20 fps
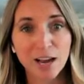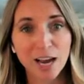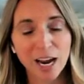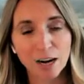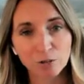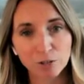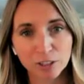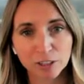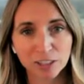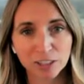I
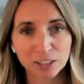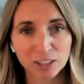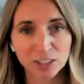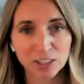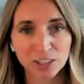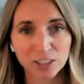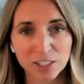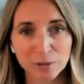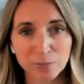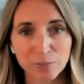really
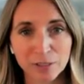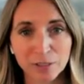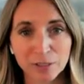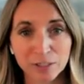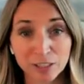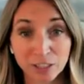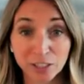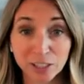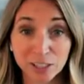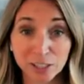start to be
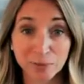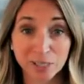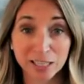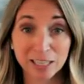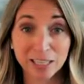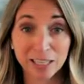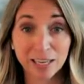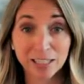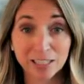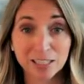started to be
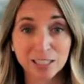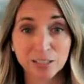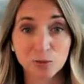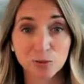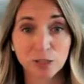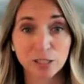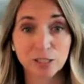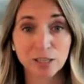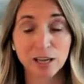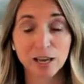connected
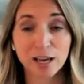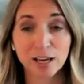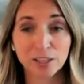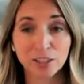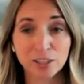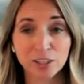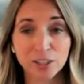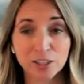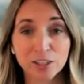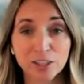with
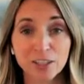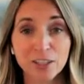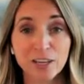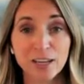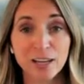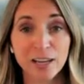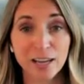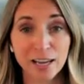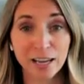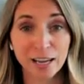other
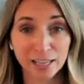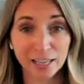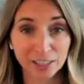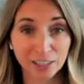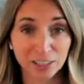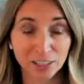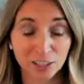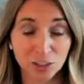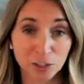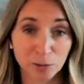industry